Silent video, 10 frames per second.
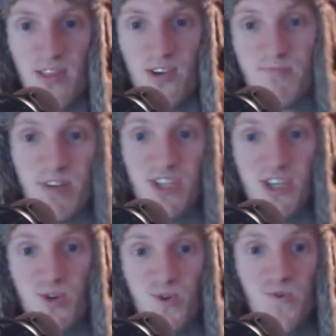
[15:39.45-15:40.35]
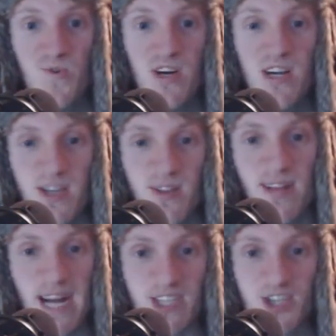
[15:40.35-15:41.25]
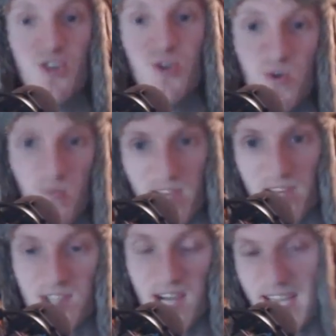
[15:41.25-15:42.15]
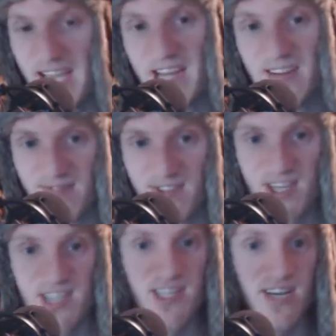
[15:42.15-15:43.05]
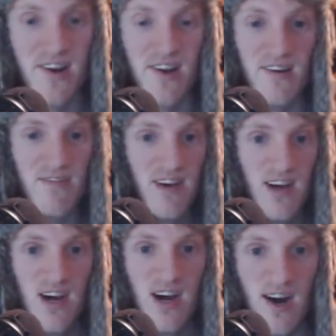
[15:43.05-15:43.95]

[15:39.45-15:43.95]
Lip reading: There's been 2 in the last 2 weeks. I can't emphasize that enough.